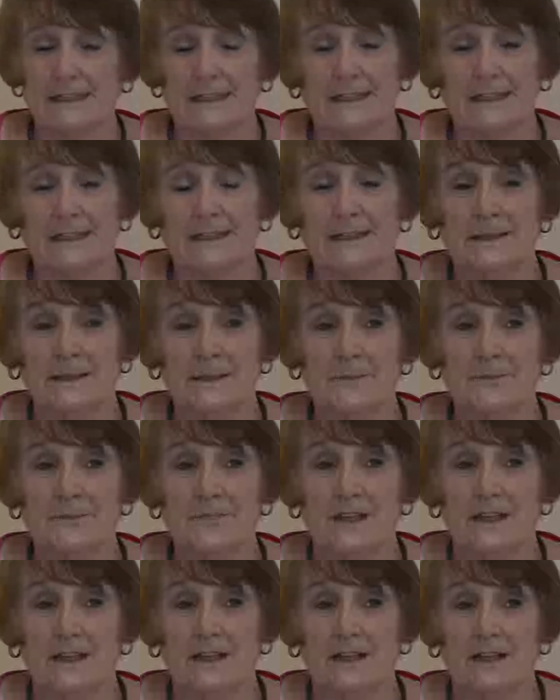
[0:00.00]

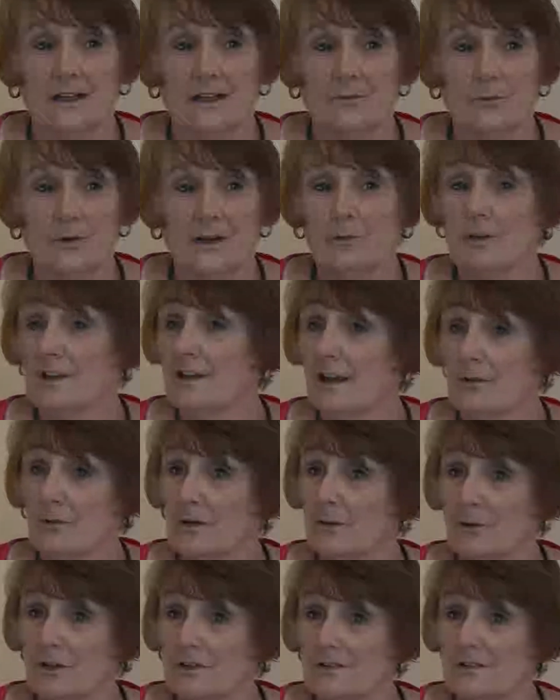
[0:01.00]
And we were the
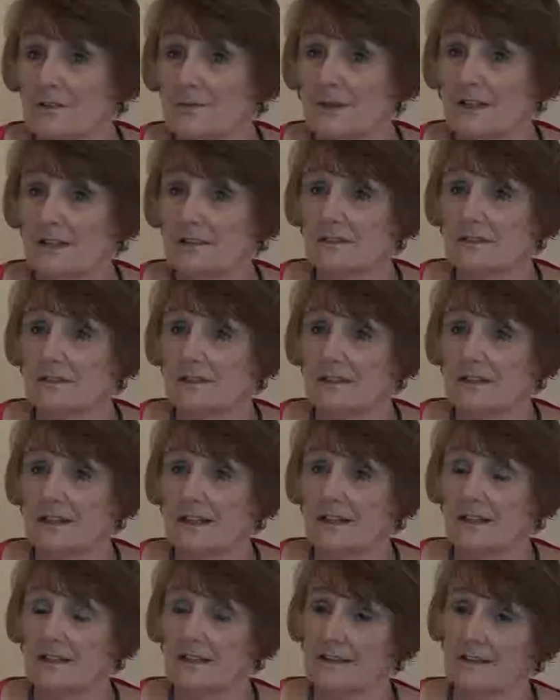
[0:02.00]
only ones, because
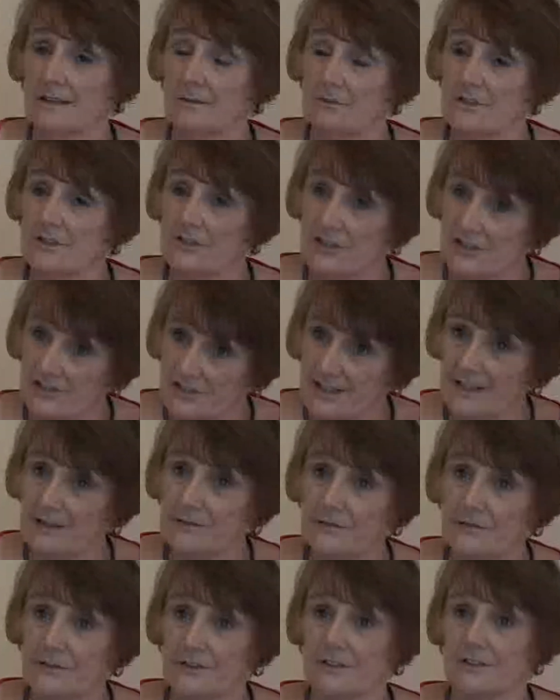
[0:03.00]
it was just the
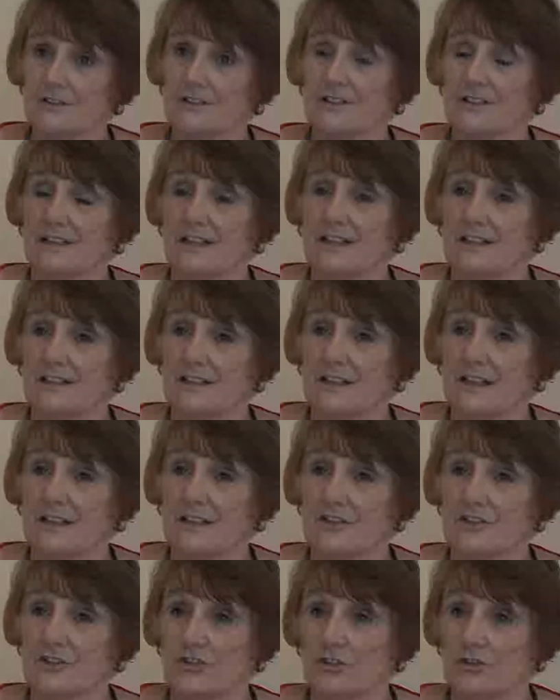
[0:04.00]
infants, Key
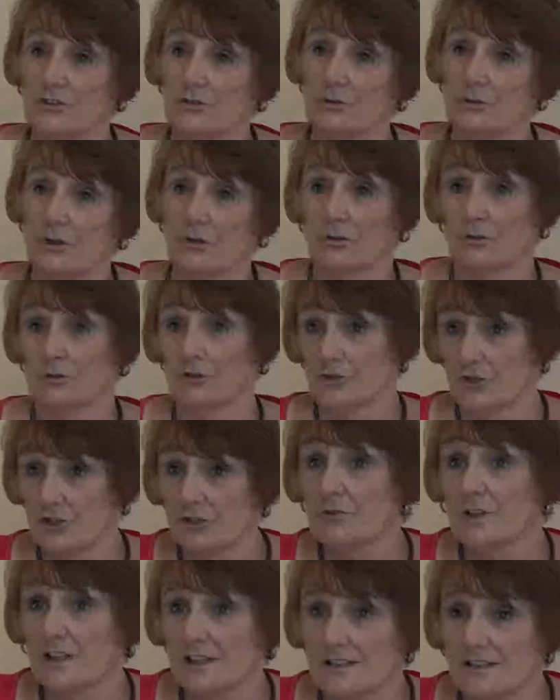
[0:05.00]
Stage 2, or the
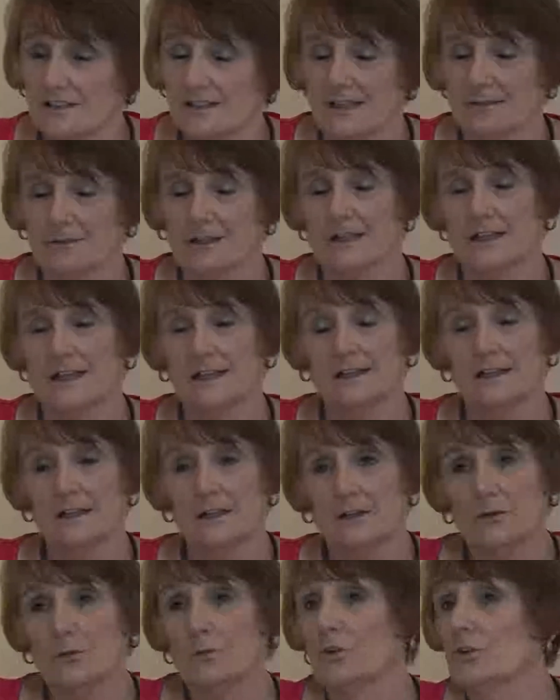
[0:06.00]
juniors as they were then,
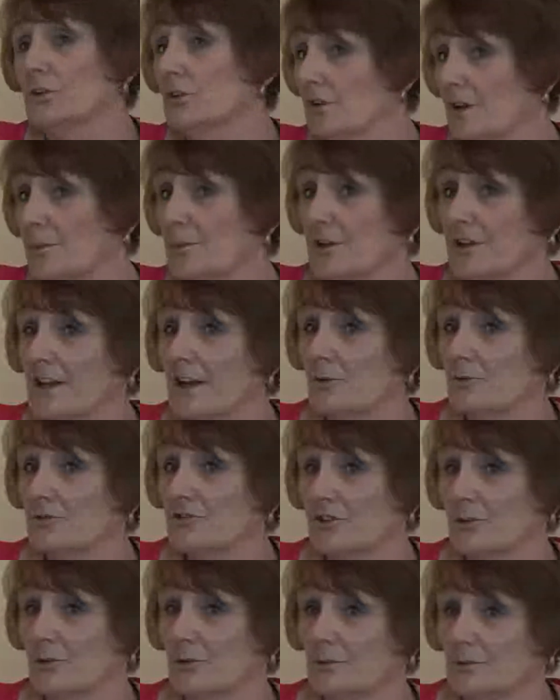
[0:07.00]
were all up at the old
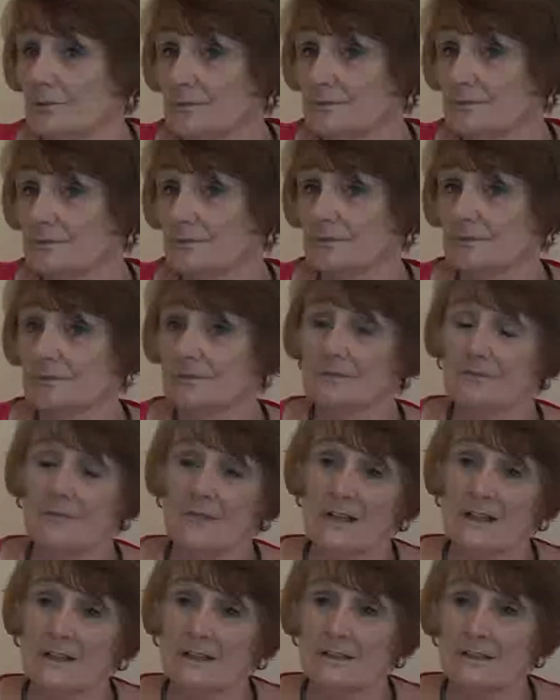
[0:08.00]
school.
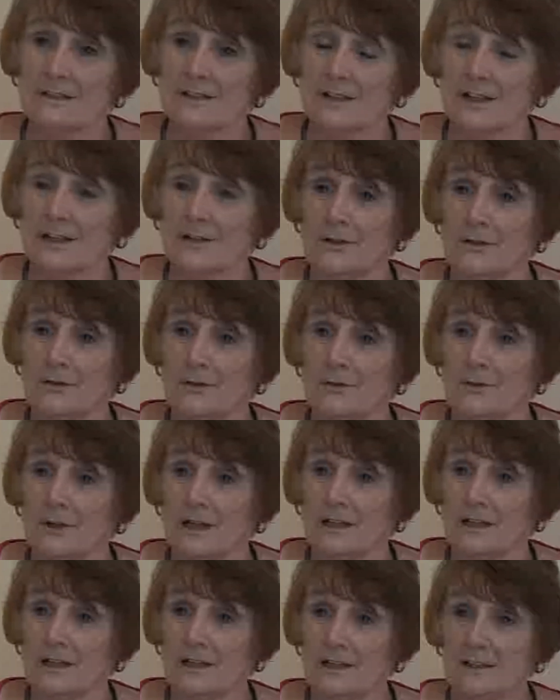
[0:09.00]
And
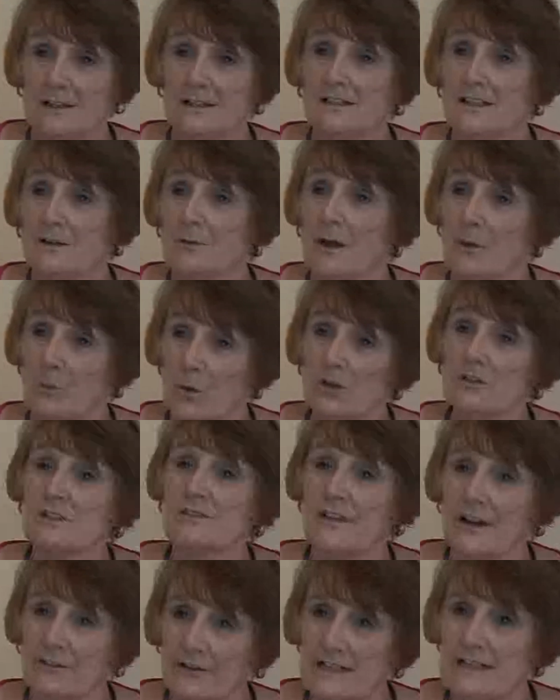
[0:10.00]
so so it was
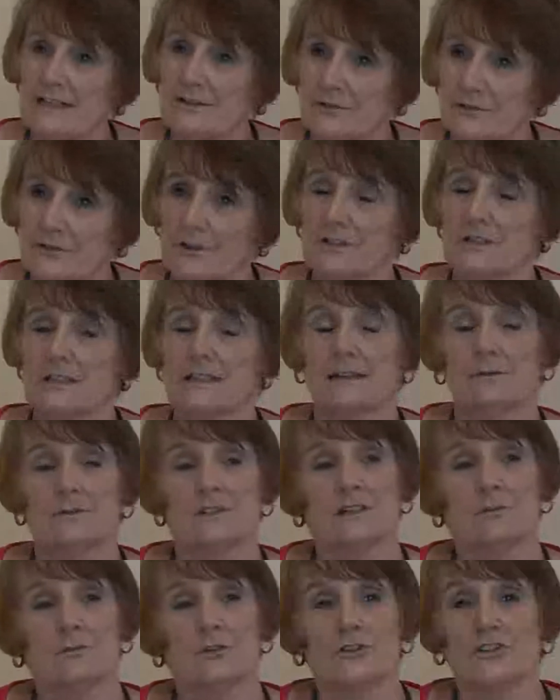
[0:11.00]
very different. It
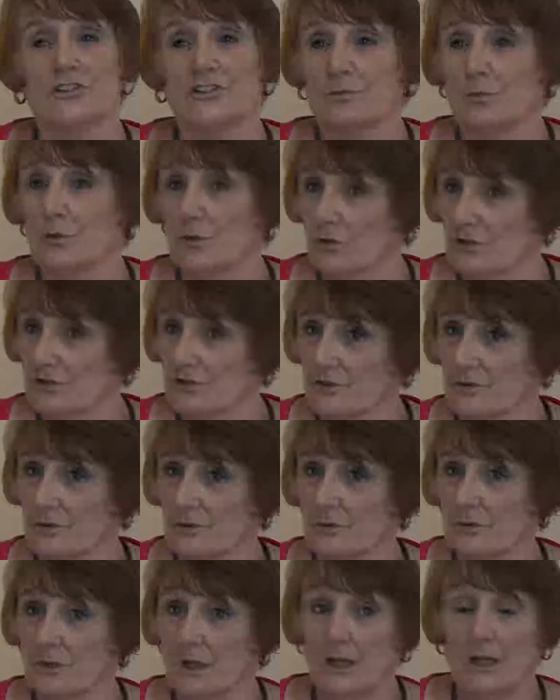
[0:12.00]
was a much smaller
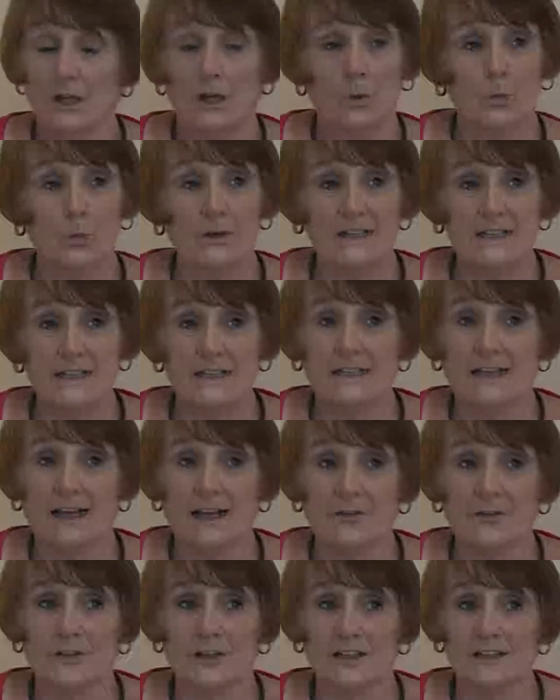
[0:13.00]
school. We didn't
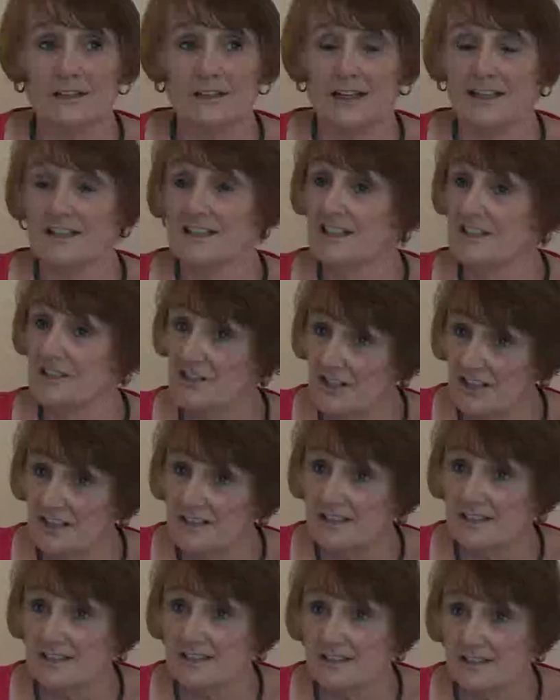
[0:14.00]
have things like teaching
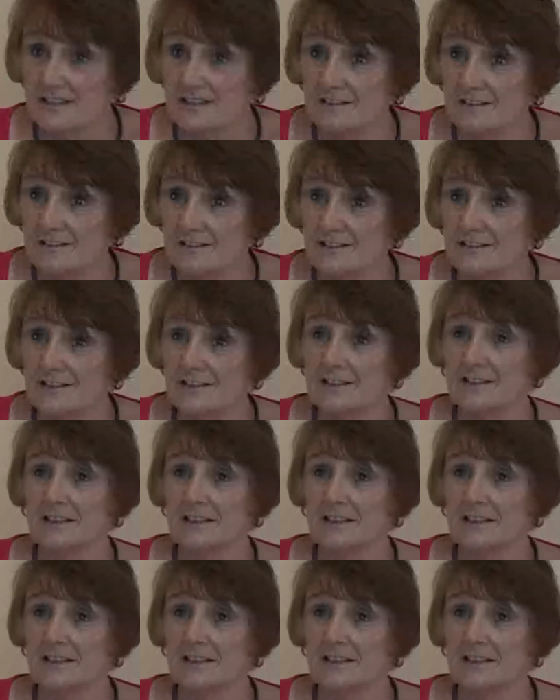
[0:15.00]
assistants.